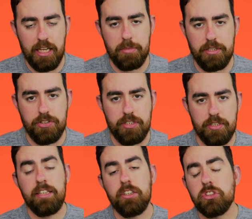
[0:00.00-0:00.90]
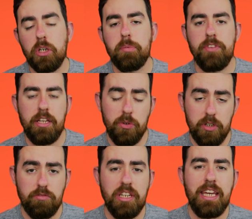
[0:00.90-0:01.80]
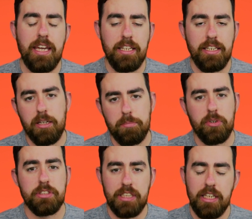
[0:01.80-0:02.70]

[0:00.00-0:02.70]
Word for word: damage. And then on top of that, you can regain hit points